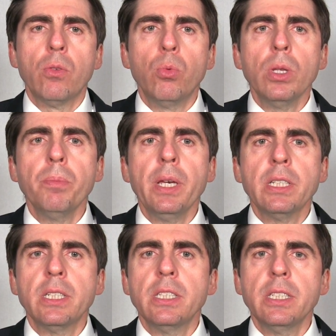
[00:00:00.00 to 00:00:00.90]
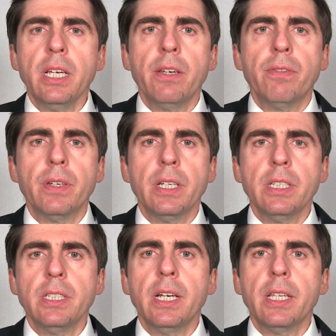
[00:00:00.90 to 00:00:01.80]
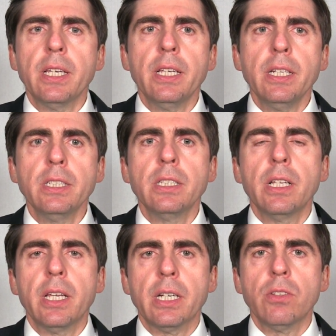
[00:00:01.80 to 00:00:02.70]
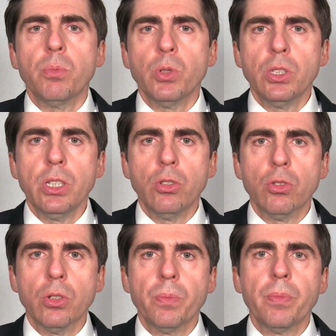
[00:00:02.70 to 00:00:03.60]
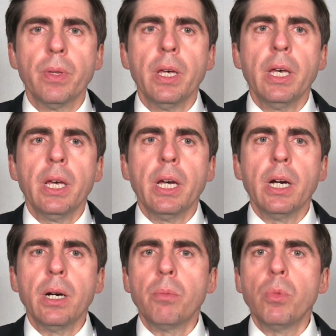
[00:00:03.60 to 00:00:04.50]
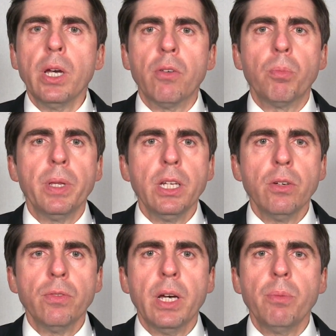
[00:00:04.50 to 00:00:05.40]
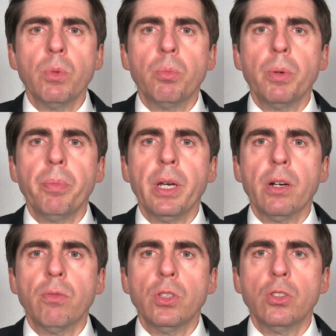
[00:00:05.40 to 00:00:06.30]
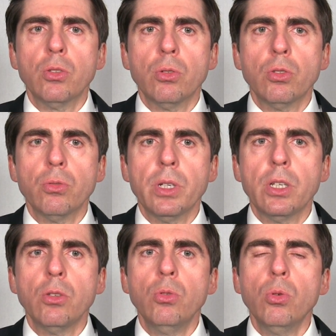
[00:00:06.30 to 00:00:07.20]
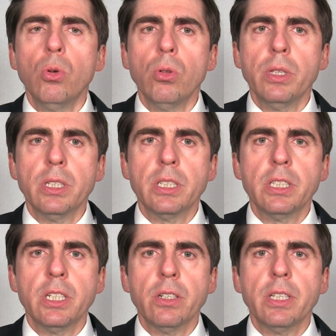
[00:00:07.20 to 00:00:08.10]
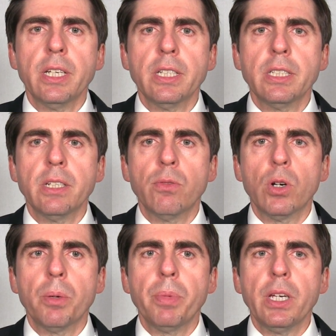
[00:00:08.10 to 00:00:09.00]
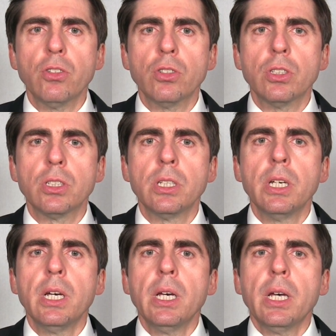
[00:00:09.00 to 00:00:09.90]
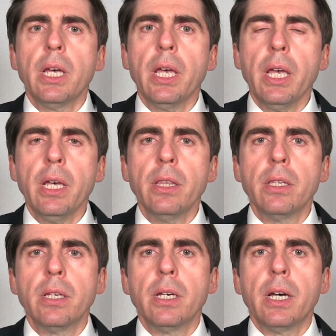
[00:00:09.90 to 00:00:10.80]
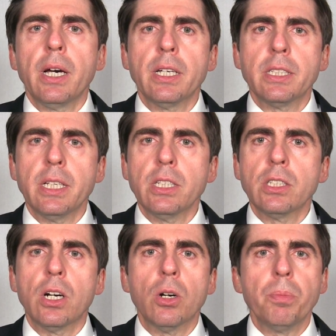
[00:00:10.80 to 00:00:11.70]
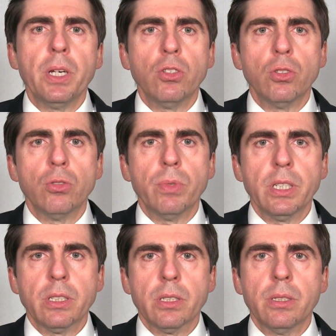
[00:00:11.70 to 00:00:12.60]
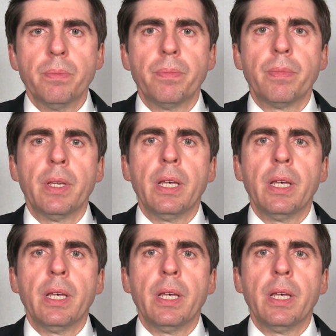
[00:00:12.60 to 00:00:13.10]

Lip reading: What makes it safe is that it is an elective procedure. We have plenty of time to prepare for the surgery, do all the necessary testing for our patients, and assess our patients' risks.